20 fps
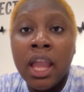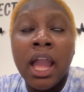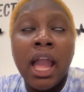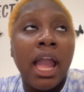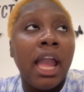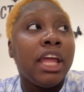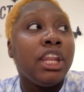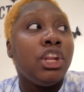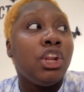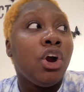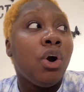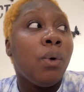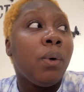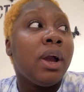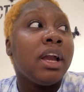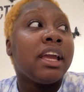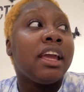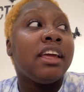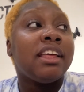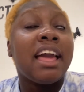and
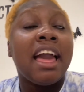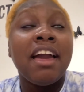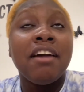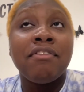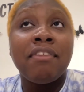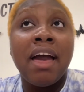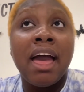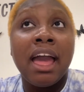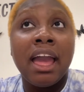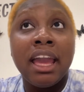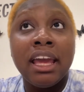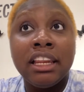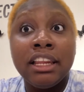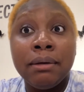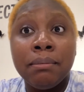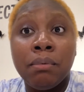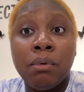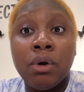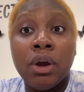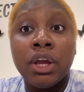knowing if at any
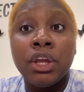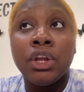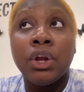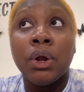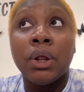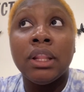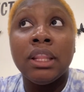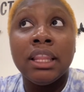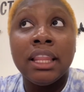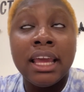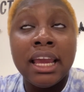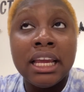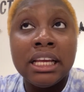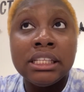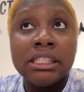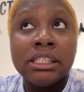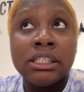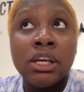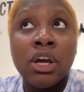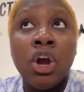point you're
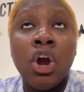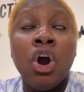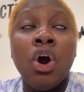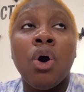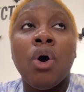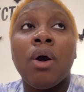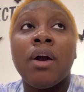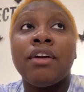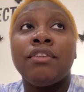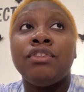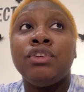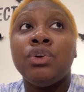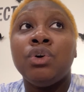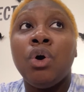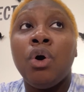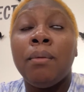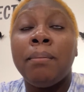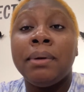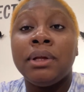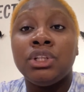late, or if you
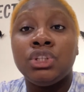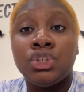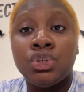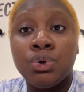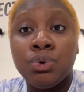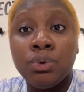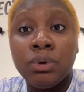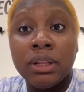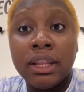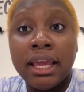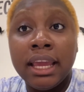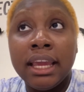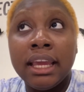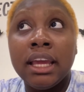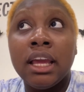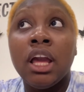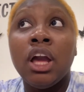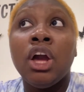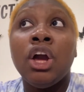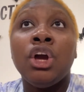open too
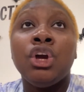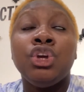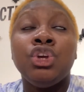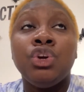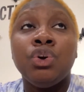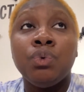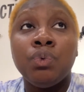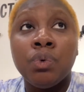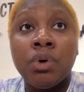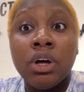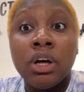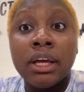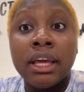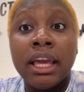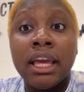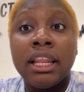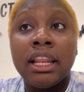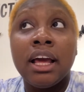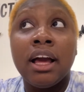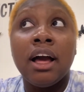late, you will
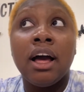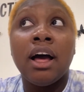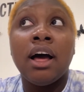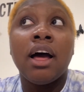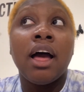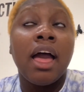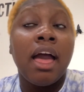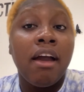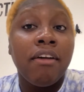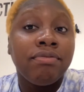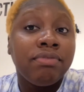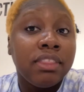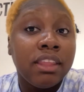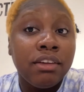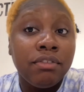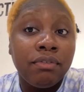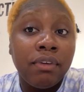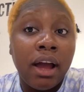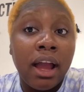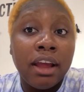get a hefty
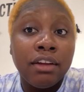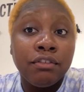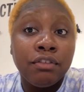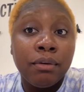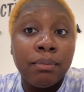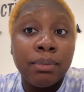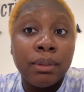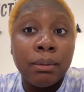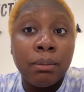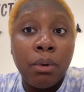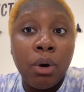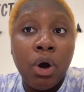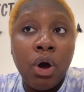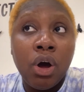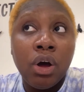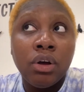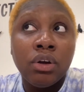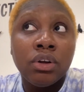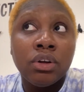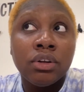fine from the
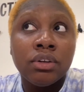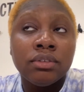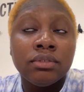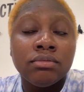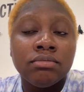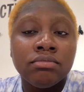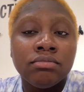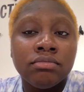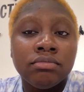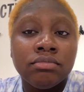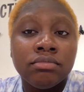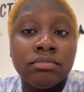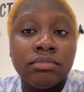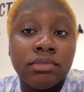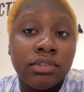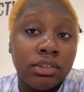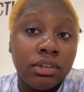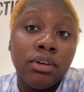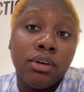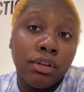mall,
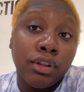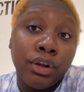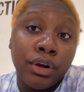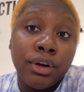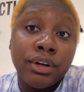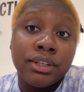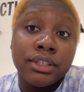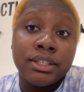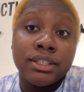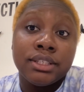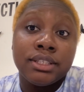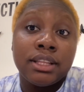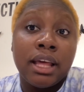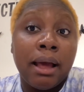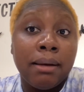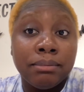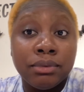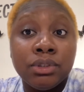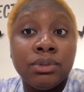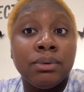you learn to
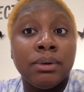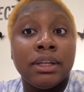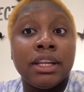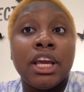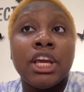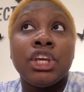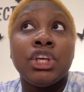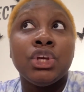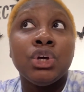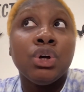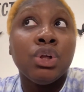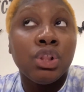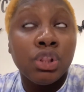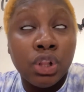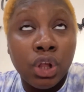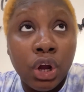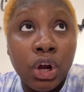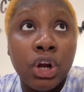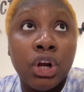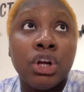stop doing it. You
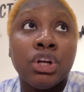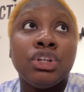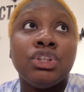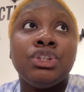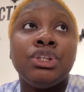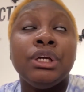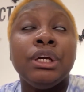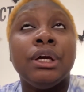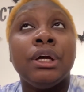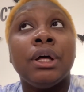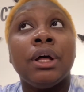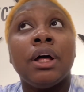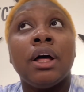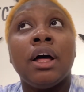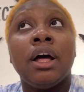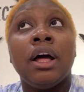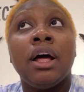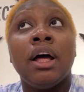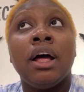learn to